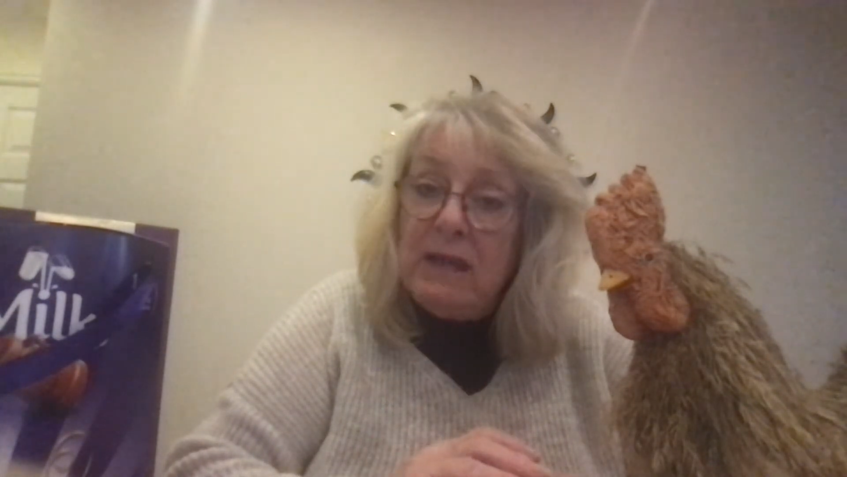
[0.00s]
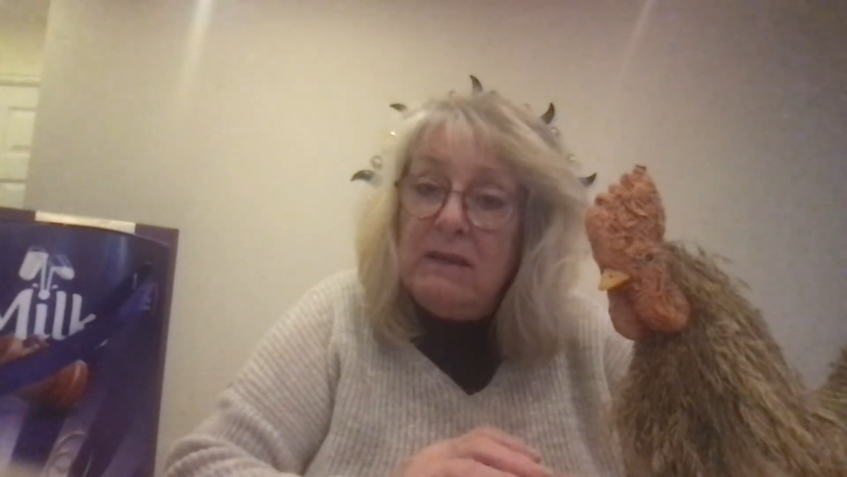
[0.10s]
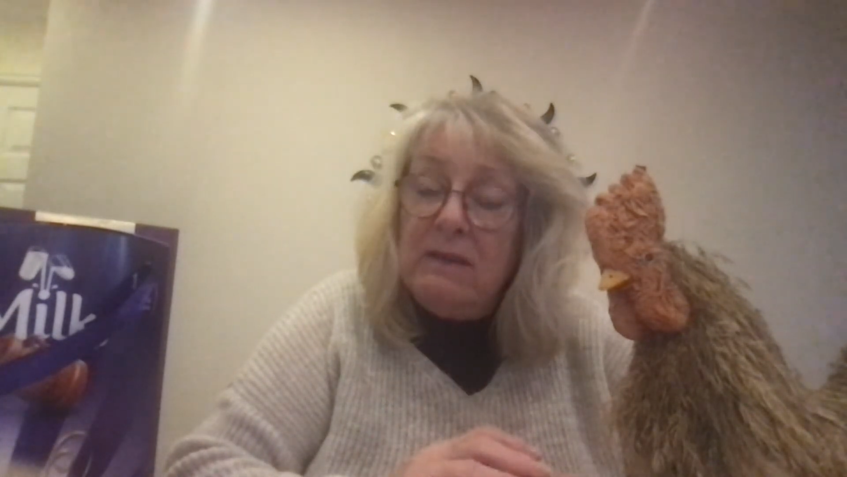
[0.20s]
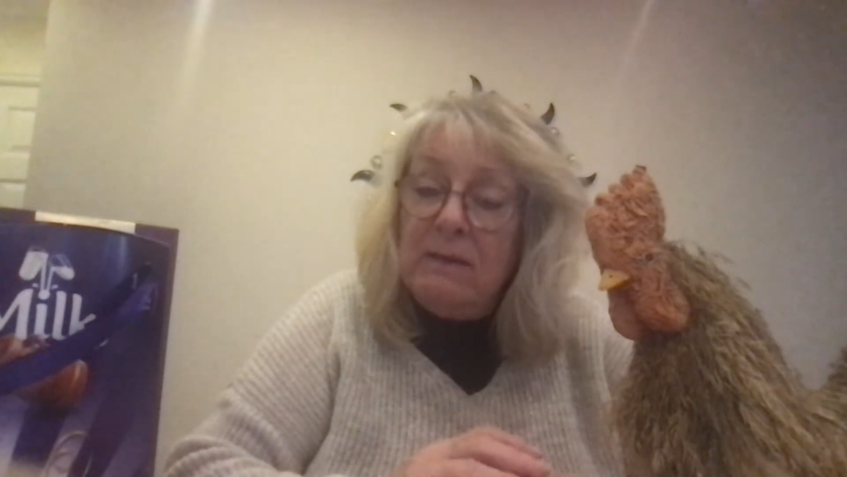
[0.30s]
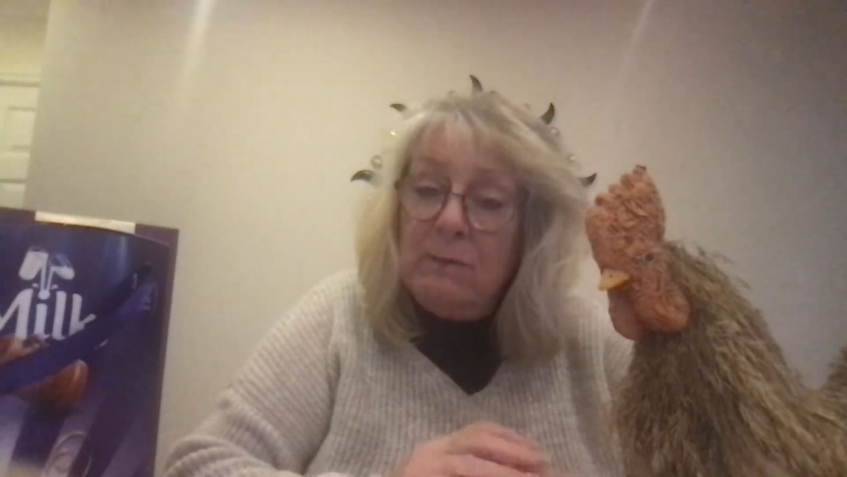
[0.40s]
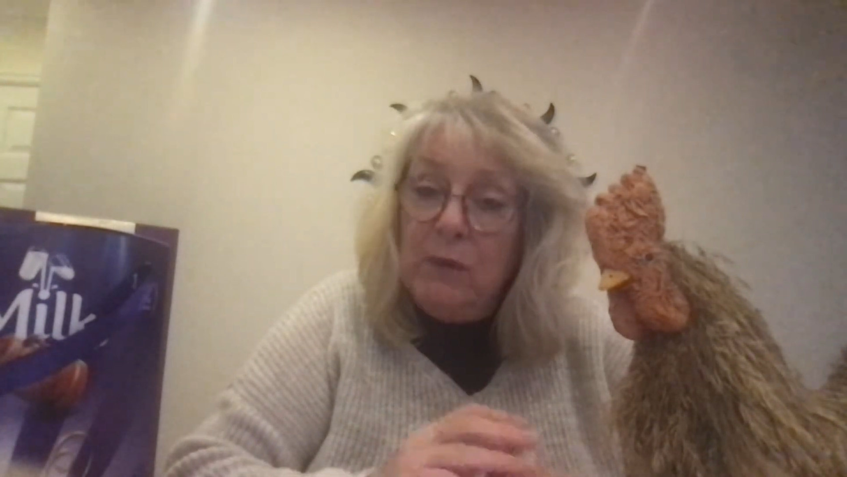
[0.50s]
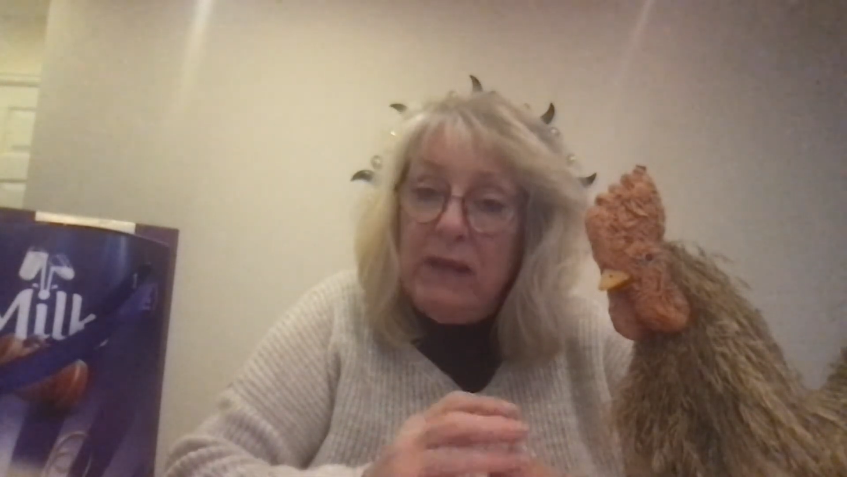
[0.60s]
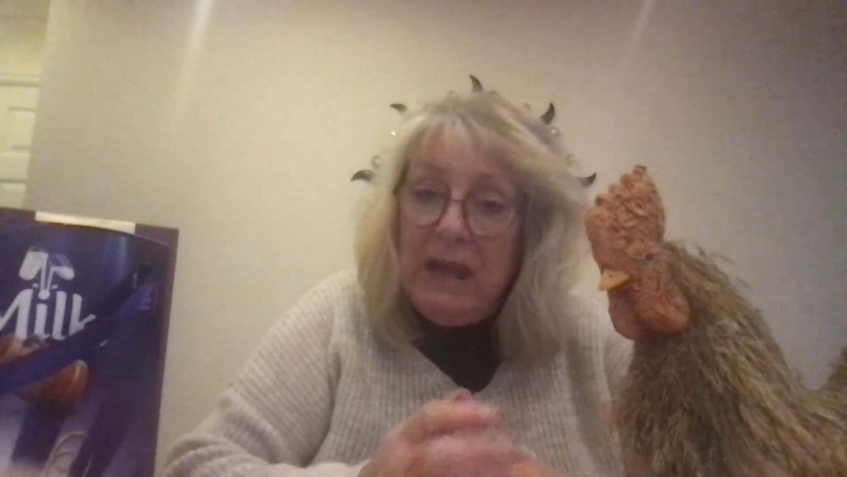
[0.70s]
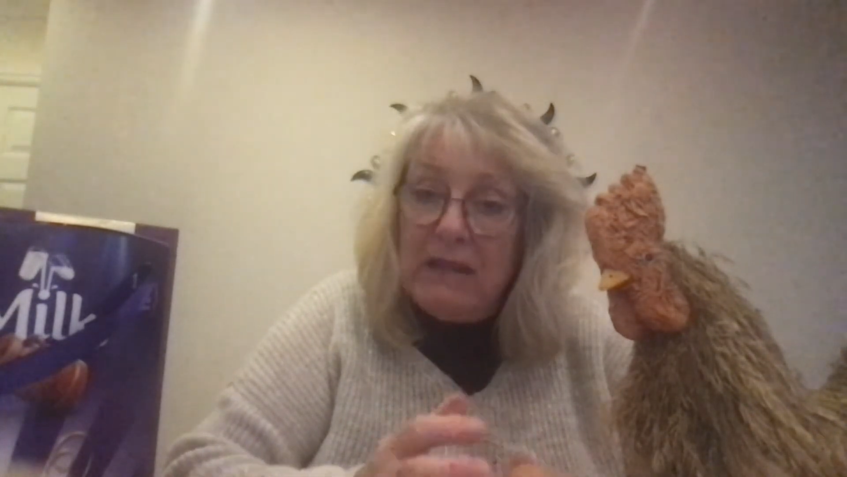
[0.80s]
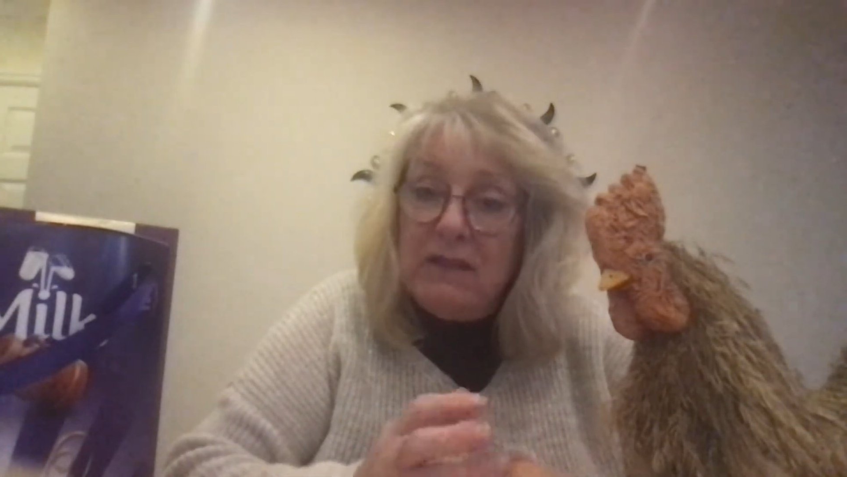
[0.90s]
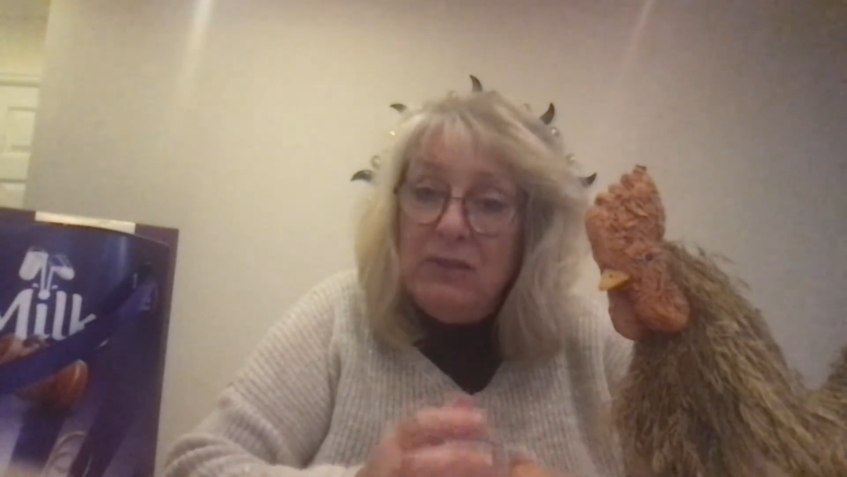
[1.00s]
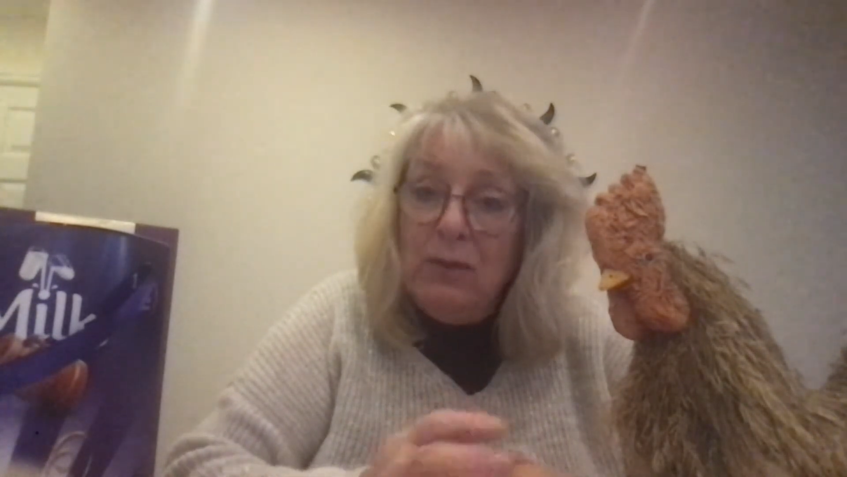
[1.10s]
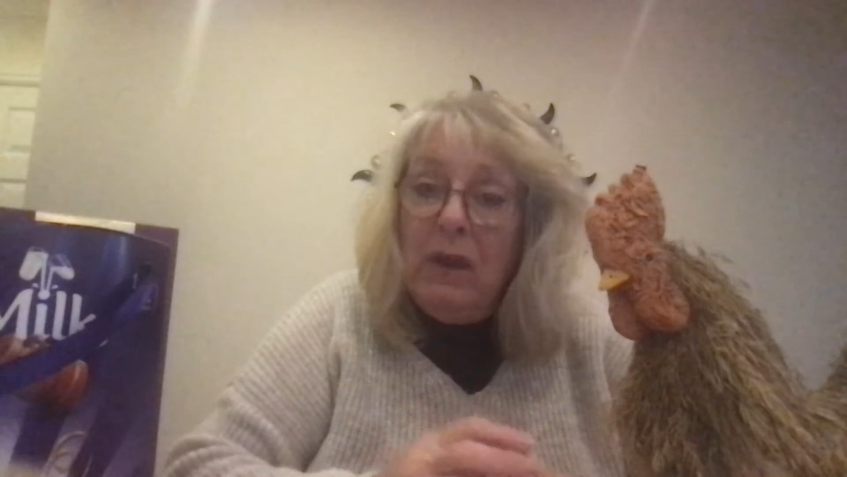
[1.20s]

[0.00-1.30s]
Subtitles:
And we get new